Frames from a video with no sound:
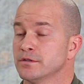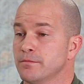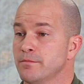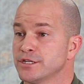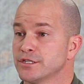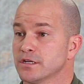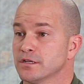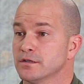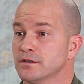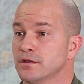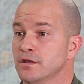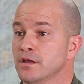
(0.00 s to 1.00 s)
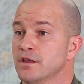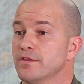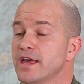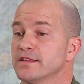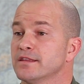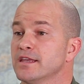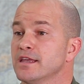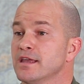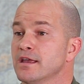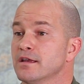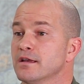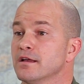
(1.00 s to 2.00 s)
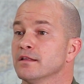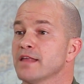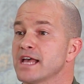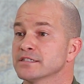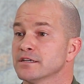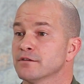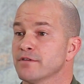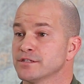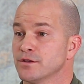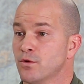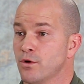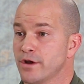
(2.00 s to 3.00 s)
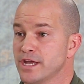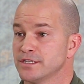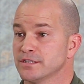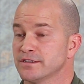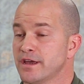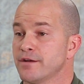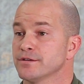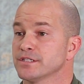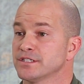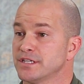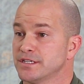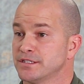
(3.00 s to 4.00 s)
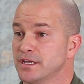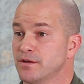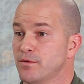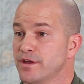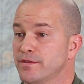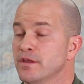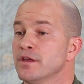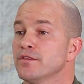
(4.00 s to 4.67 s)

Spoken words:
mission that the Alaska Rescue Coordination Center is assisting with.